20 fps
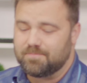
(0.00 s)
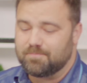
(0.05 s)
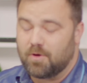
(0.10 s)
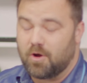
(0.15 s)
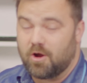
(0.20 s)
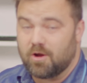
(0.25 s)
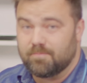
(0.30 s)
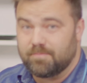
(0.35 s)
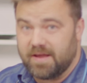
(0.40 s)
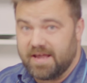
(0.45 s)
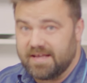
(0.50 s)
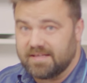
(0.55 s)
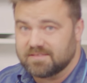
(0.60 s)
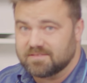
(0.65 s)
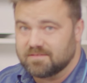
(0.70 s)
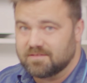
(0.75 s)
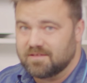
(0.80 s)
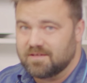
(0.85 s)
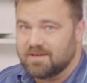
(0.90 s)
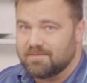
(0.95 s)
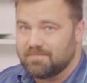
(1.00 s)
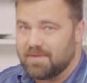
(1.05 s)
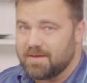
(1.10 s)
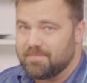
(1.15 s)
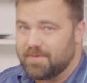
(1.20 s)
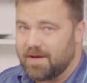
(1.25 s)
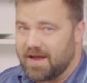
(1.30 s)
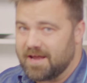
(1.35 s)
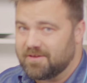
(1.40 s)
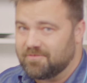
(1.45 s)
par-baked my
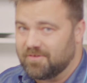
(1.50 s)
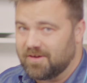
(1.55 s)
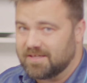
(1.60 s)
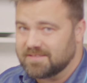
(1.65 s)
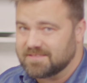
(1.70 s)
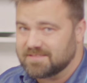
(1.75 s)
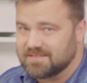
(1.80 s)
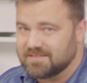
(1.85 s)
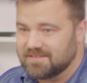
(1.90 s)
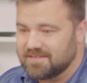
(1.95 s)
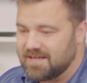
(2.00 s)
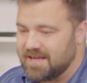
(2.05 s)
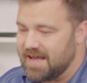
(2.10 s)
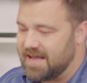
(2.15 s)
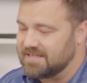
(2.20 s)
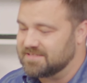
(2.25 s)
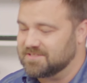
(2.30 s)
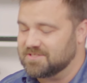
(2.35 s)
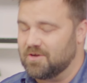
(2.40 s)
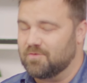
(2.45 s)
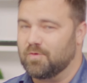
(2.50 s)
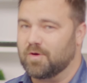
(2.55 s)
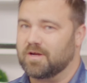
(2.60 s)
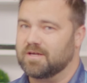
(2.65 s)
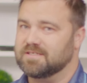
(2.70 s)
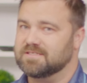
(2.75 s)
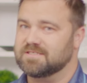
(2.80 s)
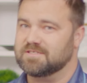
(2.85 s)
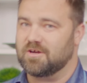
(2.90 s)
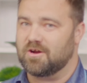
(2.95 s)
pie crust, and so we're going
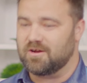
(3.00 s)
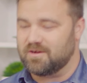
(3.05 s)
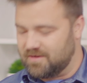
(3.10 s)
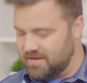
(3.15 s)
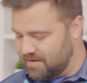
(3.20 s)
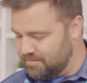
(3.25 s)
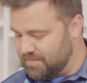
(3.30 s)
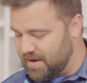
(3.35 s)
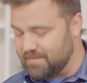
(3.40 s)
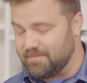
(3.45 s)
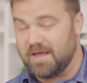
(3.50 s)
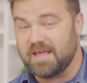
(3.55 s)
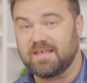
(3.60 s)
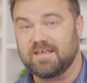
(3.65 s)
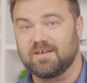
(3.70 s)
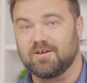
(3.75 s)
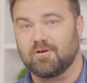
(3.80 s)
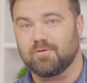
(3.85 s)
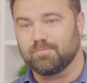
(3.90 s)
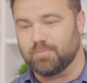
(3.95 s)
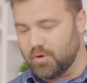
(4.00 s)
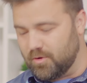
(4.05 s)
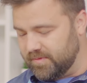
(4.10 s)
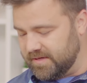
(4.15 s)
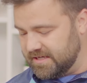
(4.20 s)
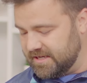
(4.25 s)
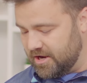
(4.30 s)
to start by making our bourbon